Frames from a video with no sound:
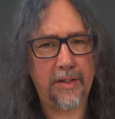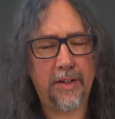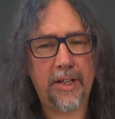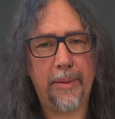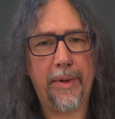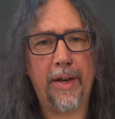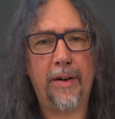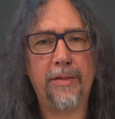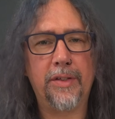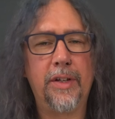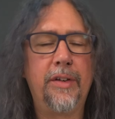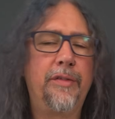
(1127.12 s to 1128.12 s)
are coming
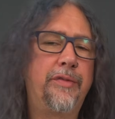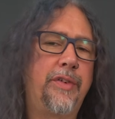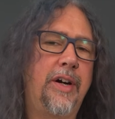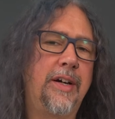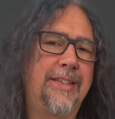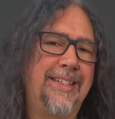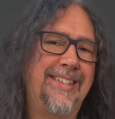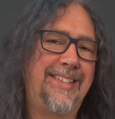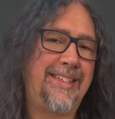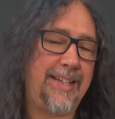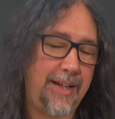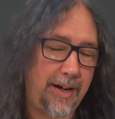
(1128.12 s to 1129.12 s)
out via the
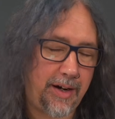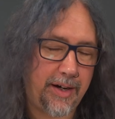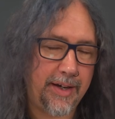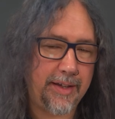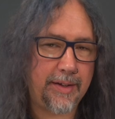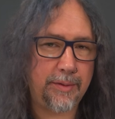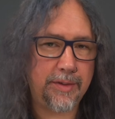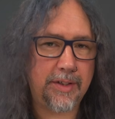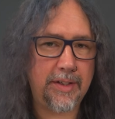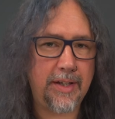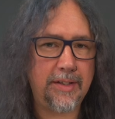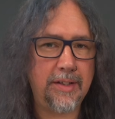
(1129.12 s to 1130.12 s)
DI that was
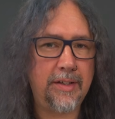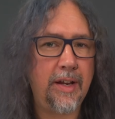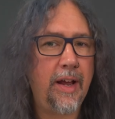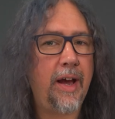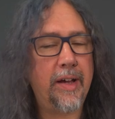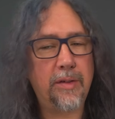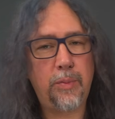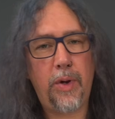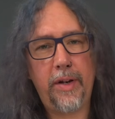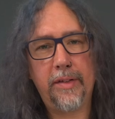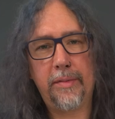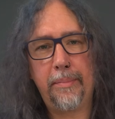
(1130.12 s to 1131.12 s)
connected, as
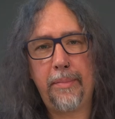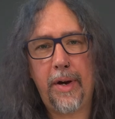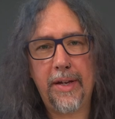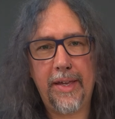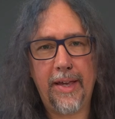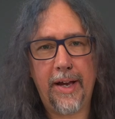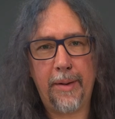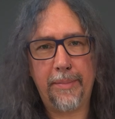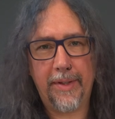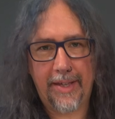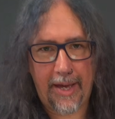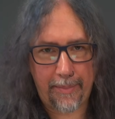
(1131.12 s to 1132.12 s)
well as miking up
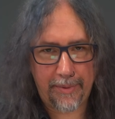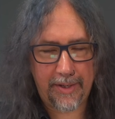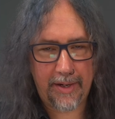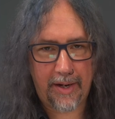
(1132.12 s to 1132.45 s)
the cabinet